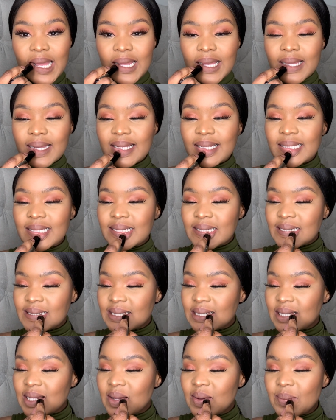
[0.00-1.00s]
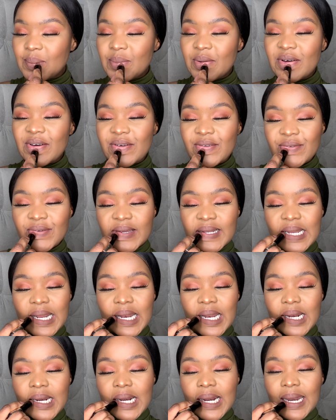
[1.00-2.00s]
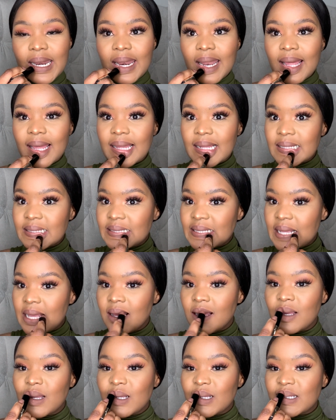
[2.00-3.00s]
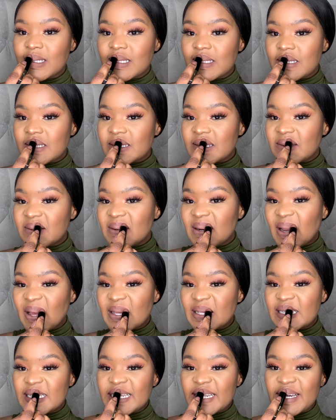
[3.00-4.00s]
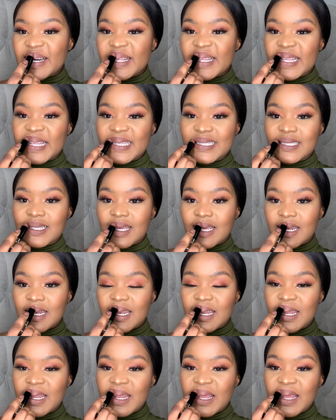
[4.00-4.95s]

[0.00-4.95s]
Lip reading: it is just perfect, and it glides so nicely on the skin.